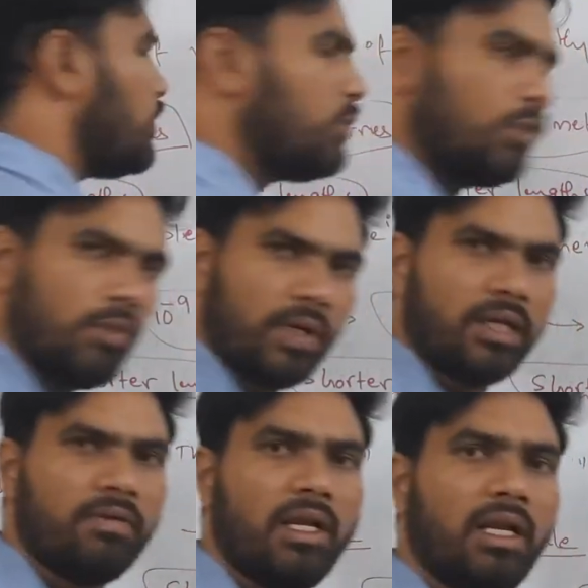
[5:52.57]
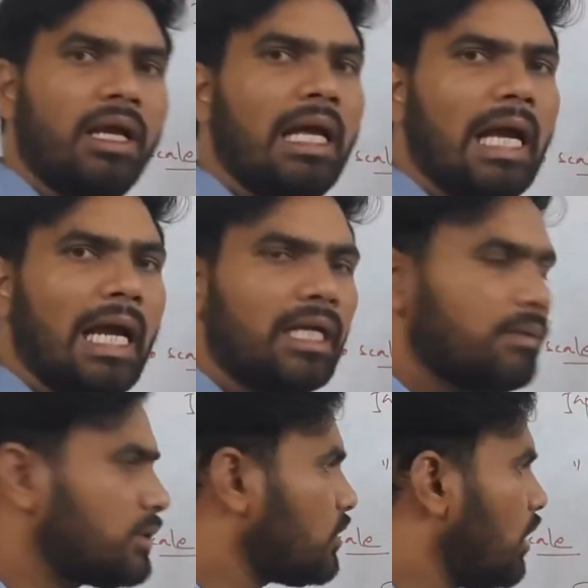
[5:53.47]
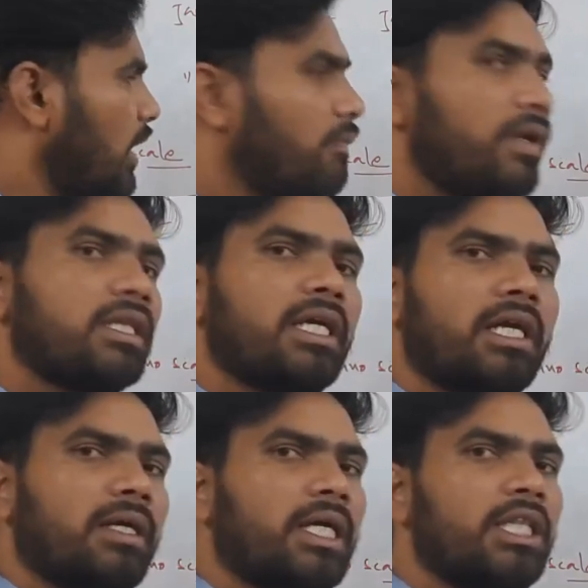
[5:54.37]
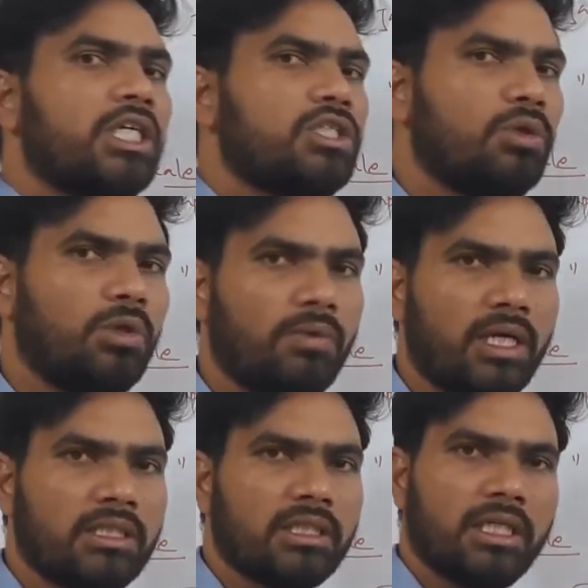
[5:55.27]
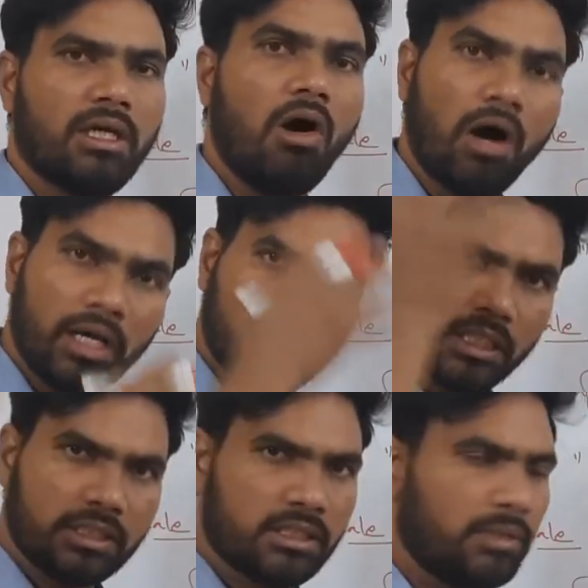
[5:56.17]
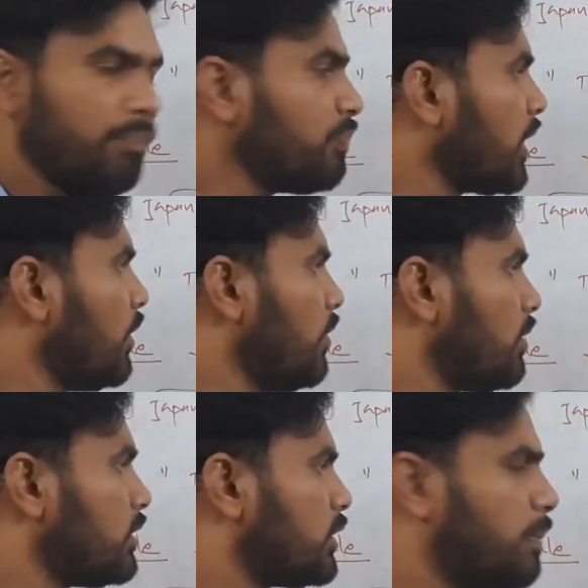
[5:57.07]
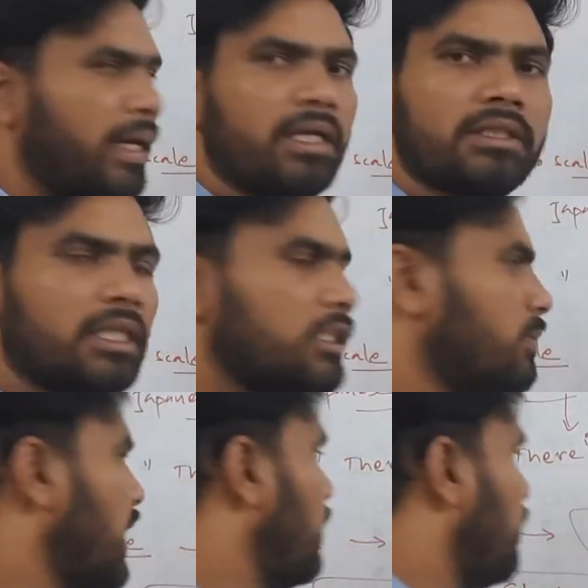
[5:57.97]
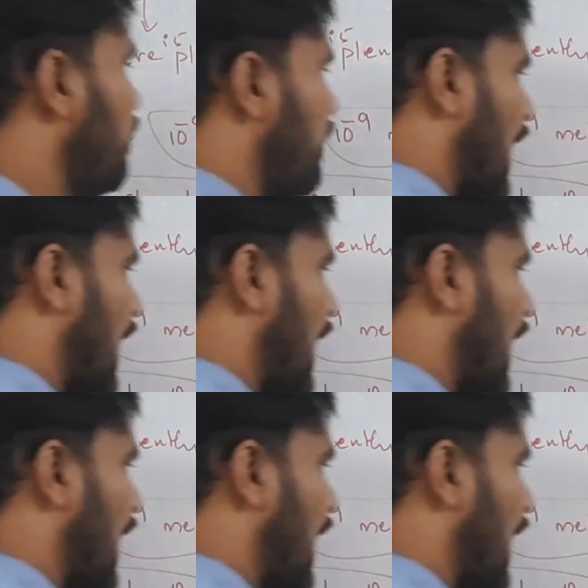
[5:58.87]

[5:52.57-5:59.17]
You know very well, atoms, everything in this universe or in this space is made up of